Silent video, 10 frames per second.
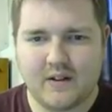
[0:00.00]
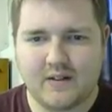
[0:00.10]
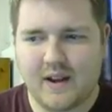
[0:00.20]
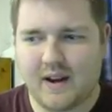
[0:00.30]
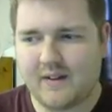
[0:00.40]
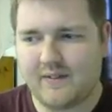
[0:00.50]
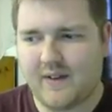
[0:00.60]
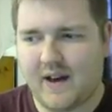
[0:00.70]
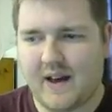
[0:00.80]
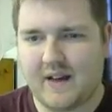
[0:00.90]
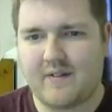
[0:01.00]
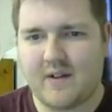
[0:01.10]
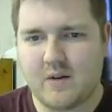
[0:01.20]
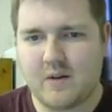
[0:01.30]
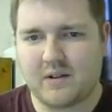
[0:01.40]
-5
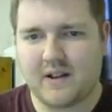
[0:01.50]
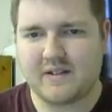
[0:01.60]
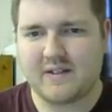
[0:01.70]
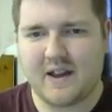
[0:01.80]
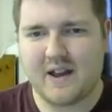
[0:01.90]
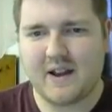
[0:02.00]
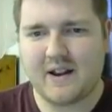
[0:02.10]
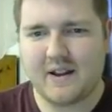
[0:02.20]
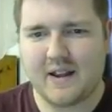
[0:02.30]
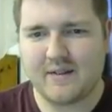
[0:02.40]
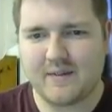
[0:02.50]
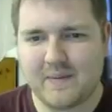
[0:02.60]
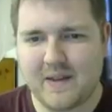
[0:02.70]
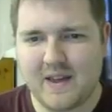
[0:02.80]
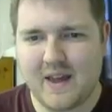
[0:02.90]
plus 9 gives
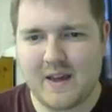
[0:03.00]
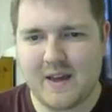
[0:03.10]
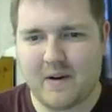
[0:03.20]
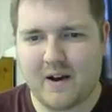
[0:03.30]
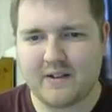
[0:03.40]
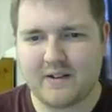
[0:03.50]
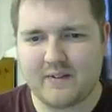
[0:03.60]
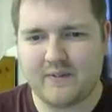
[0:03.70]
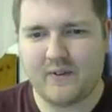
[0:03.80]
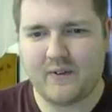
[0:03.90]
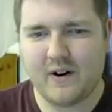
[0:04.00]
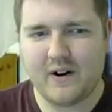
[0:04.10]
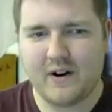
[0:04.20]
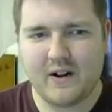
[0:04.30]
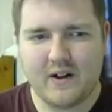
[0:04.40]
me a positive
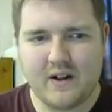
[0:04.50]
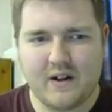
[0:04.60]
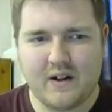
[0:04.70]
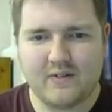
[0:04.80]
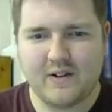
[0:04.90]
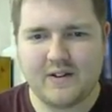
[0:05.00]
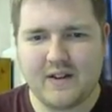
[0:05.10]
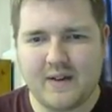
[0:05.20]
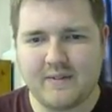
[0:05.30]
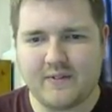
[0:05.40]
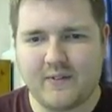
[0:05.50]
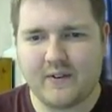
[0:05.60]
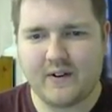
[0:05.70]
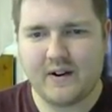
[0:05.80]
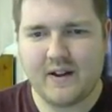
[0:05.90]
4. 3 times
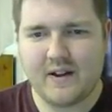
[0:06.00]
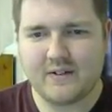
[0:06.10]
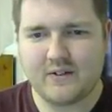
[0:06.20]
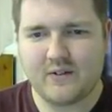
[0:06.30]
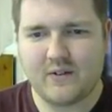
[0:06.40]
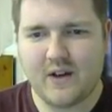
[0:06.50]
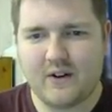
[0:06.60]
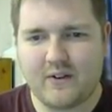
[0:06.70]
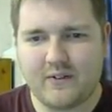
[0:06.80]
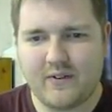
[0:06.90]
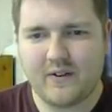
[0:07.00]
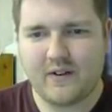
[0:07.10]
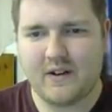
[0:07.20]
4 is 12.